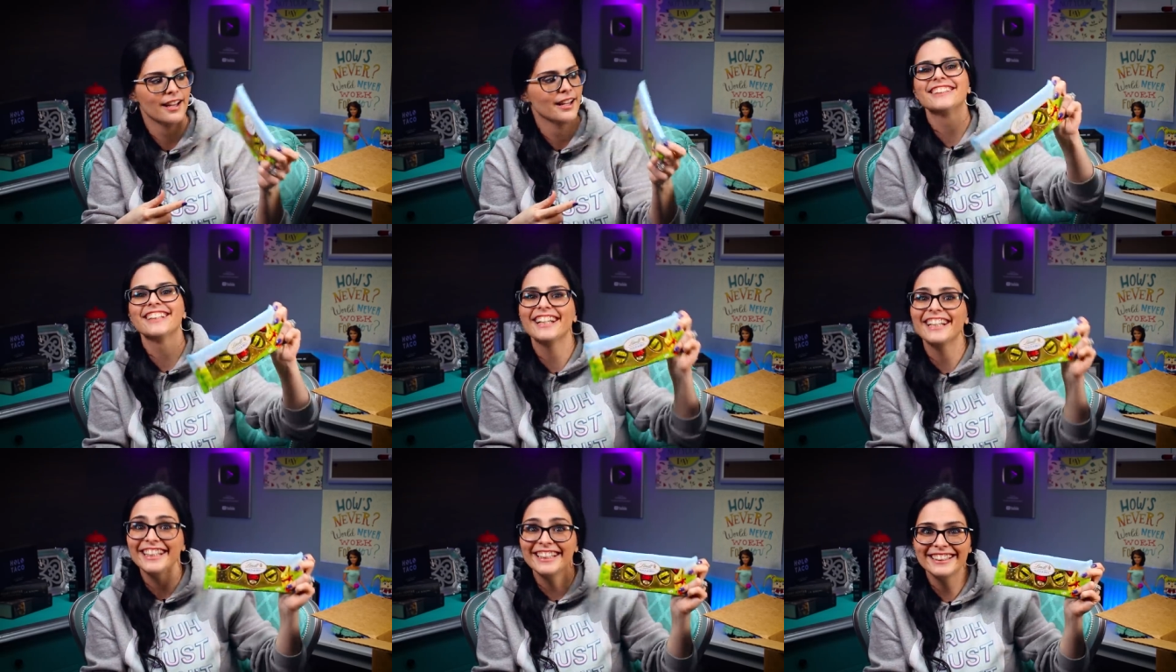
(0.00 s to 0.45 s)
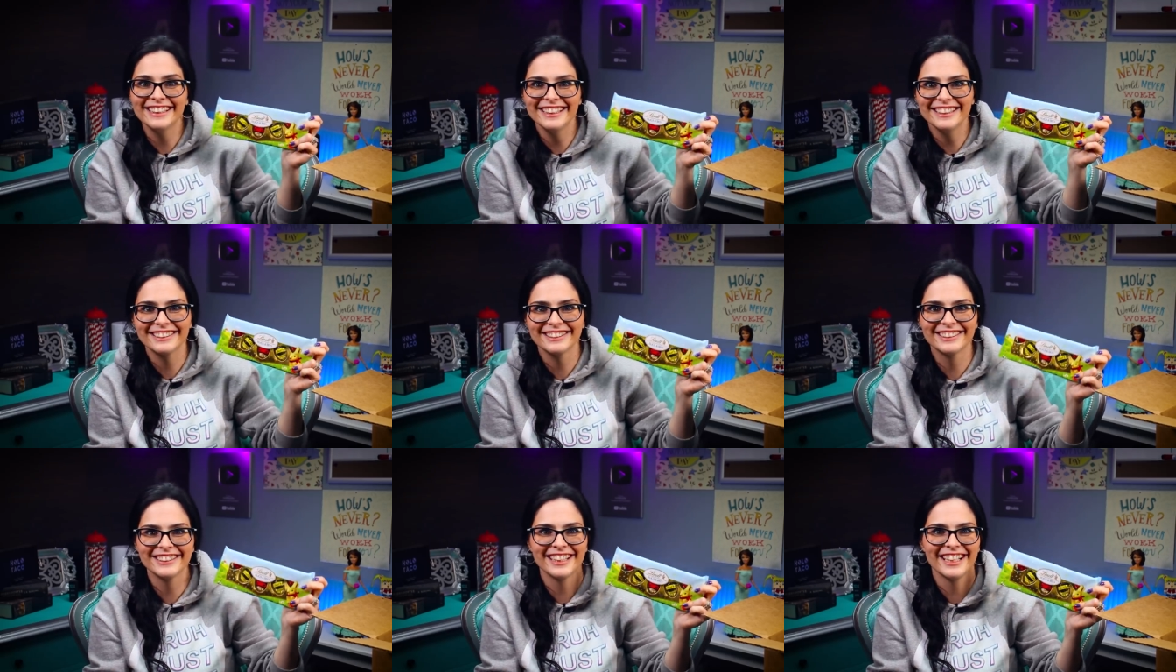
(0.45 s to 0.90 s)
Should I eat
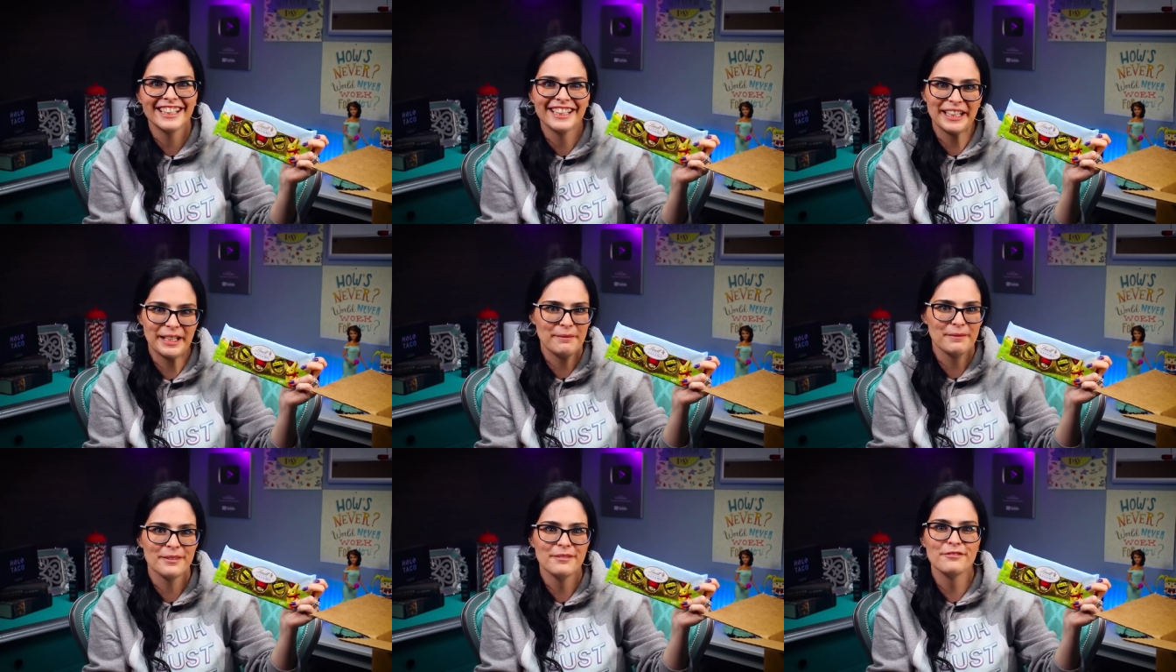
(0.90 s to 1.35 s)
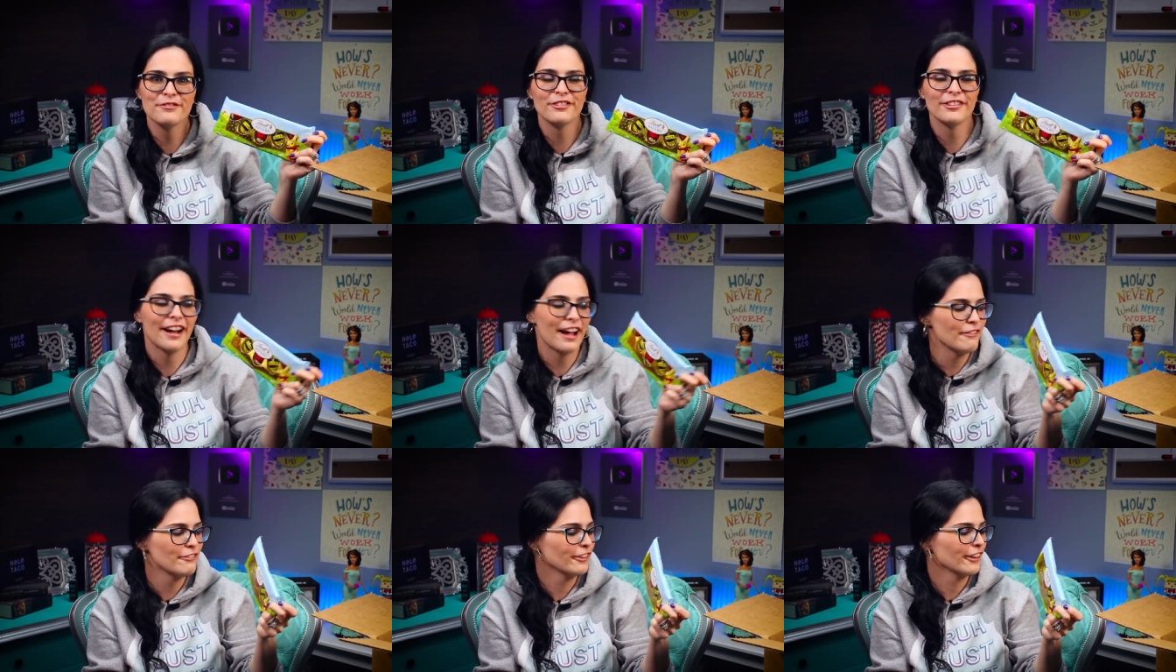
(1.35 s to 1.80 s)
these or should I keep them
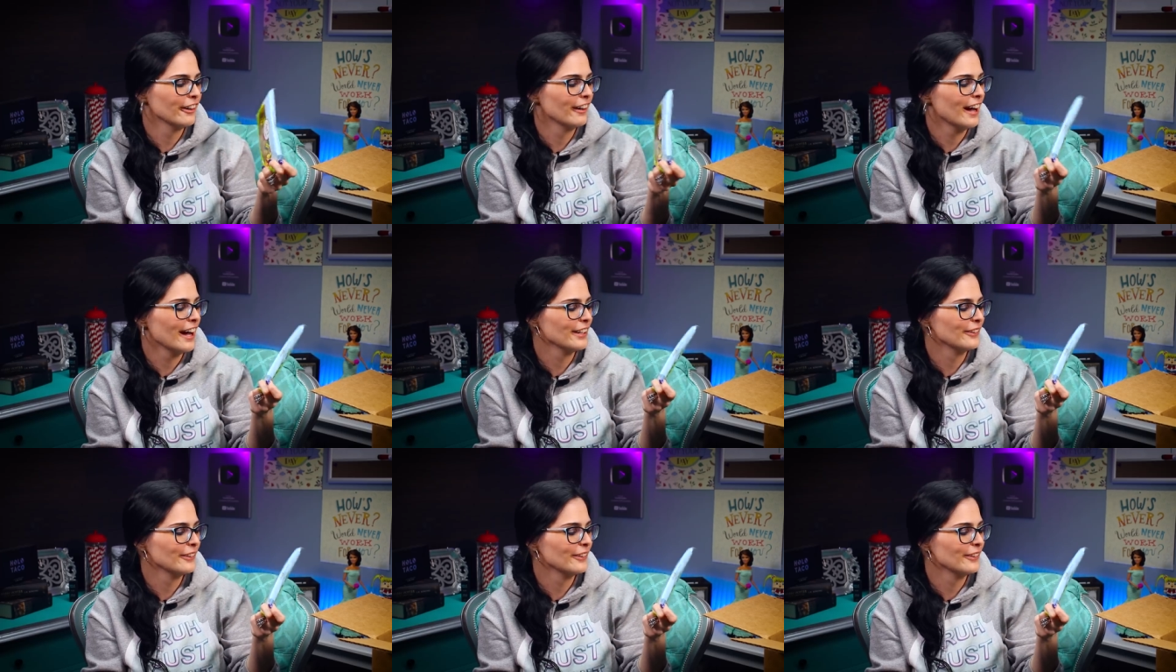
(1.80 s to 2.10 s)
forever?